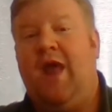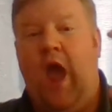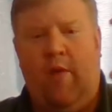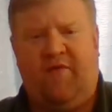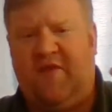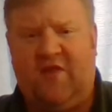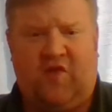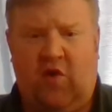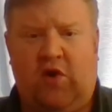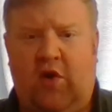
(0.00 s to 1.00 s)
and went for that
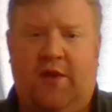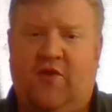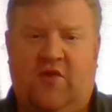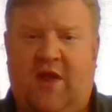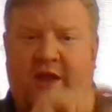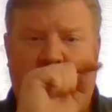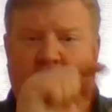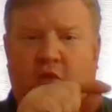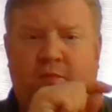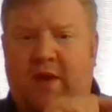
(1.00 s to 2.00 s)
circle that just had your
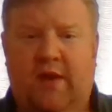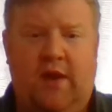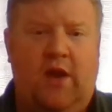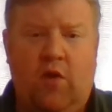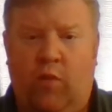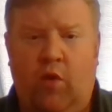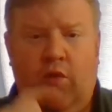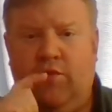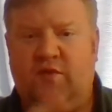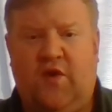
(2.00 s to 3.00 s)
movement,
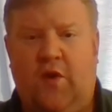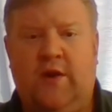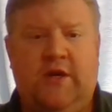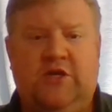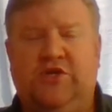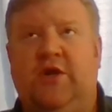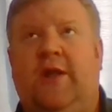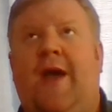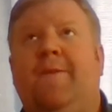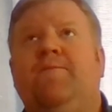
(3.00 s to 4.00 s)
wounds, courage, and all that.